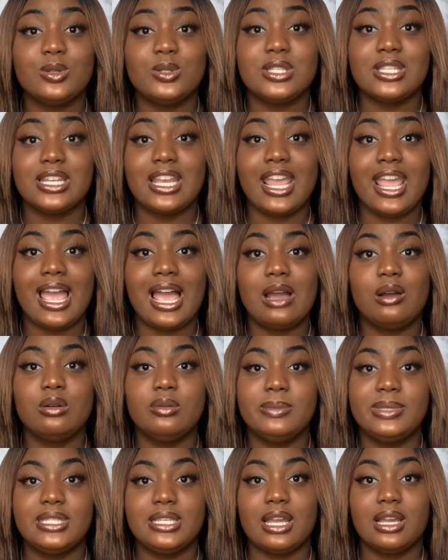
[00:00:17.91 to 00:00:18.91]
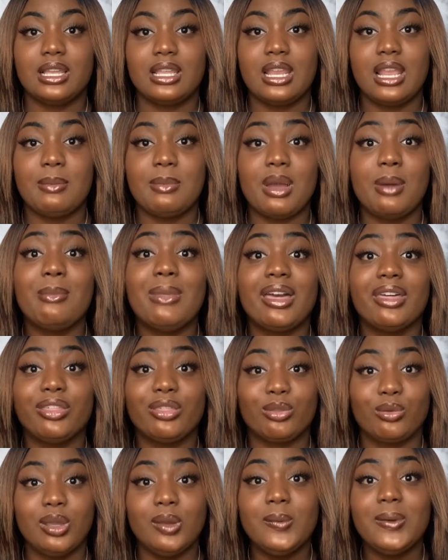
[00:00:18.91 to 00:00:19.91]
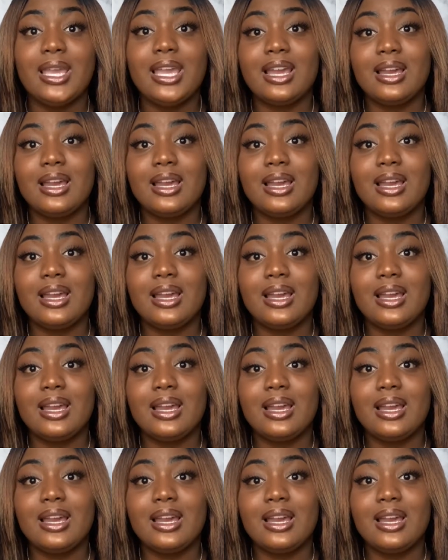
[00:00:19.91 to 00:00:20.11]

today I will be talking about my 3-week